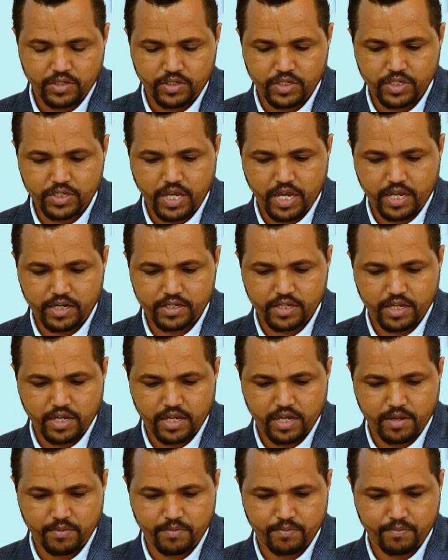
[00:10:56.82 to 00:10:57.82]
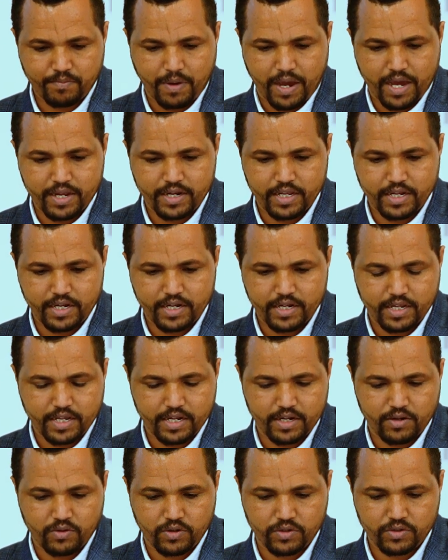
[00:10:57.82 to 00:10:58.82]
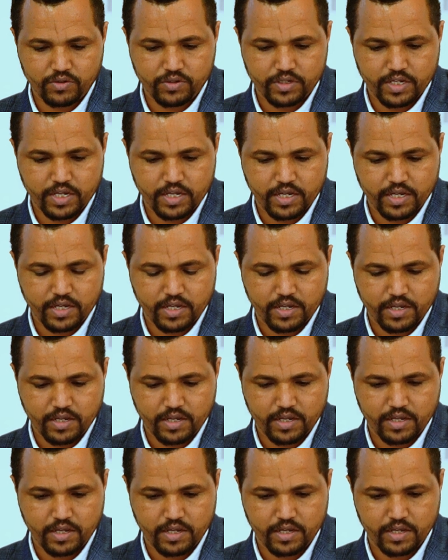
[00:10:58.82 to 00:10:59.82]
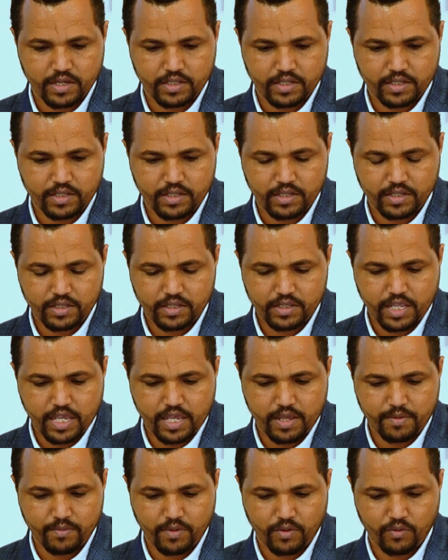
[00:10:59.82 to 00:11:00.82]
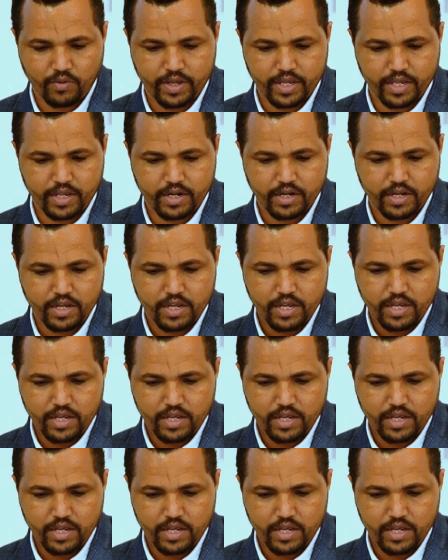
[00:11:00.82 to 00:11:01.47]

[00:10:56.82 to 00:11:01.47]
these are the panel and also the theme where